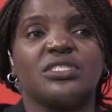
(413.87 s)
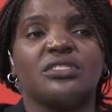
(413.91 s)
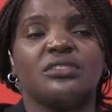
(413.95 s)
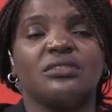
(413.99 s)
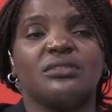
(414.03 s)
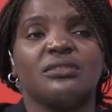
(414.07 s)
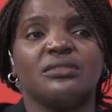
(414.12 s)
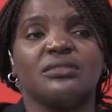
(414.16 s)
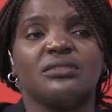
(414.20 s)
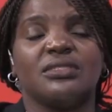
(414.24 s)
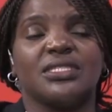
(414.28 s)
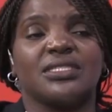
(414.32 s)

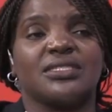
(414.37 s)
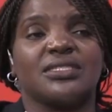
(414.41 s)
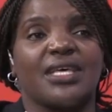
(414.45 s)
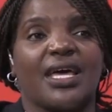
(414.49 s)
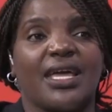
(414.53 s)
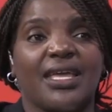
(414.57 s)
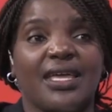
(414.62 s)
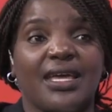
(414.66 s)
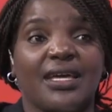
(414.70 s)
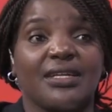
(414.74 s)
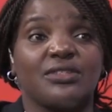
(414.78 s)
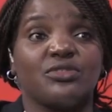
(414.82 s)

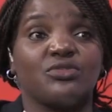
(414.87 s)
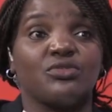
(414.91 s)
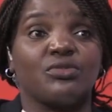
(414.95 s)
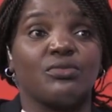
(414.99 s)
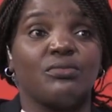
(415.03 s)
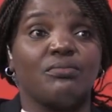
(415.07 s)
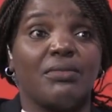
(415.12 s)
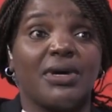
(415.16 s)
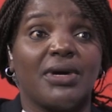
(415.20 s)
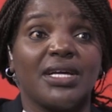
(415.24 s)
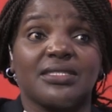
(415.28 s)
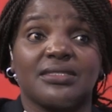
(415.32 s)
desired to
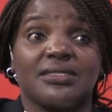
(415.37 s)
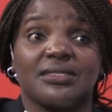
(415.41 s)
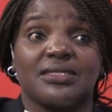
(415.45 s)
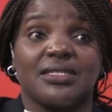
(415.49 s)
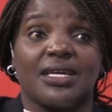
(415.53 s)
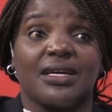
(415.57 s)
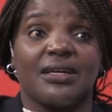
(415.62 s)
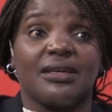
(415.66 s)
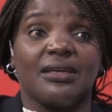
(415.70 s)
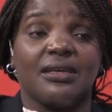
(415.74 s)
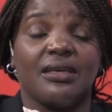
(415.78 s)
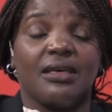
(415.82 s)
master
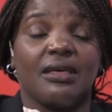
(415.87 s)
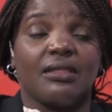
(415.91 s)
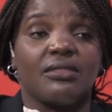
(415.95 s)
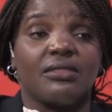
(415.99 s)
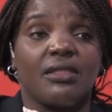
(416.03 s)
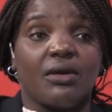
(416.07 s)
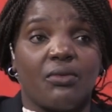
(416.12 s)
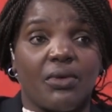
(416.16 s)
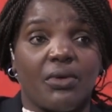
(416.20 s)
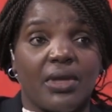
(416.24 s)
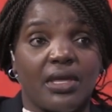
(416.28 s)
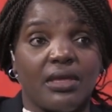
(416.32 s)
the
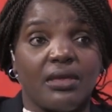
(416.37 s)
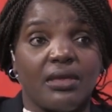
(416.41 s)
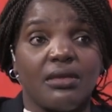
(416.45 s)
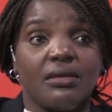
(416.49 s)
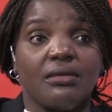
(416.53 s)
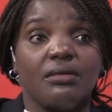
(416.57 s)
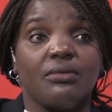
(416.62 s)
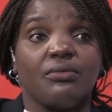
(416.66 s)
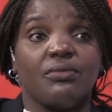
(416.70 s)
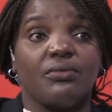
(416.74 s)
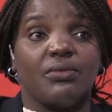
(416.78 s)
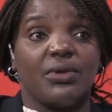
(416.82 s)
way
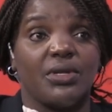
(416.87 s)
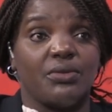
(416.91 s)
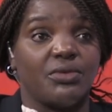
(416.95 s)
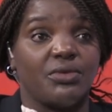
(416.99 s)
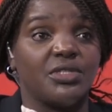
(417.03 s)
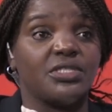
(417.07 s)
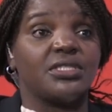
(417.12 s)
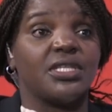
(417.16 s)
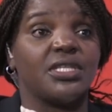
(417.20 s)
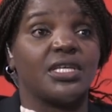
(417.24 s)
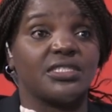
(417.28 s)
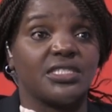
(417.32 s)
in which
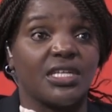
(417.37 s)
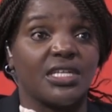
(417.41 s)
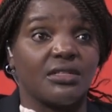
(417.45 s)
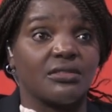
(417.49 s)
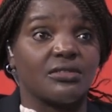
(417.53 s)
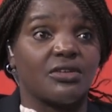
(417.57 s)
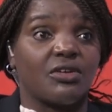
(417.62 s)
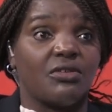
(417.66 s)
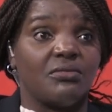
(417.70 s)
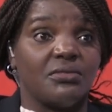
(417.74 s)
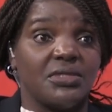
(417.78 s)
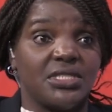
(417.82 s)
their child
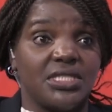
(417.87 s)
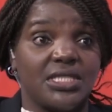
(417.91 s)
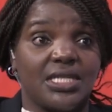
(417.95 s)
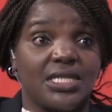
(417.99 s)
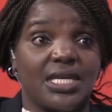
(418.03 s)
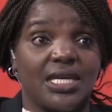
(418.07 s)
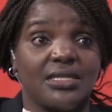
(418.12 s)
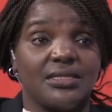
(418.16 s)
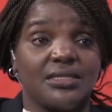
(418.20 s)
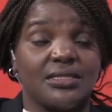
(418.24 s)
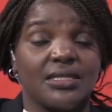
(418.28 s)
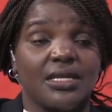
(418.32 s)

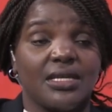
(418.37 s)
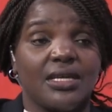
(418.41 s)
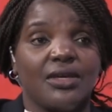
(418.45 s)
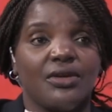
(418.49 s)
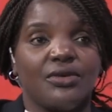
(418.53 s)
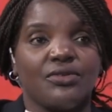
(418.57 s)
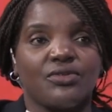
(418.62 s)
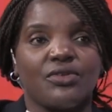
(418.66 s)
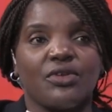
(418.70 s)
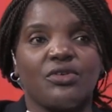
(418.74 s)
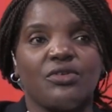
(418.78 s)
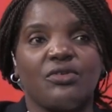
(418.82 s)
communicates.
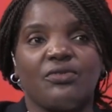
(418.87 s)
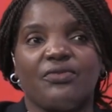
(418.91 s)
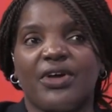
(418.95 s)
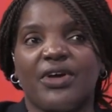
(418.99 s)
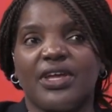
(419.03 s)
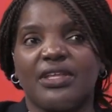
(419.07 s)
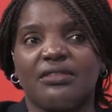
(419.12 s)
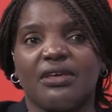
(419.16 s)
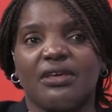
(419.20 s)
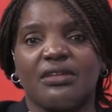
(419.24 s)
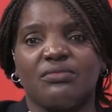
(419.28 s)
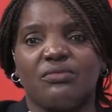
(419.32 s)
So you find
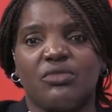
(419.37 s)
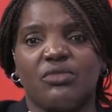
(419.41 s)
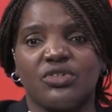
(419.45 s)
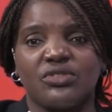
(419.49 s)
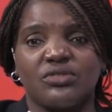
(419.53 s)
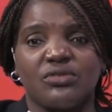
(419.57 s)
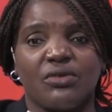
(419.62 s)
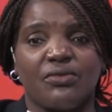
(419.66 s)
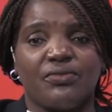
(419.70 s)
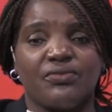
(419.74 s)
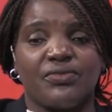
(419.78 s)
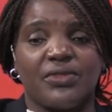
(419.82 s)
that most
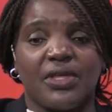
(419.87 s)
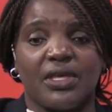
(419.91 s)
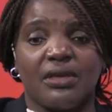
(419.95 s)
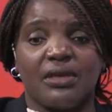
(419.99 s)
of the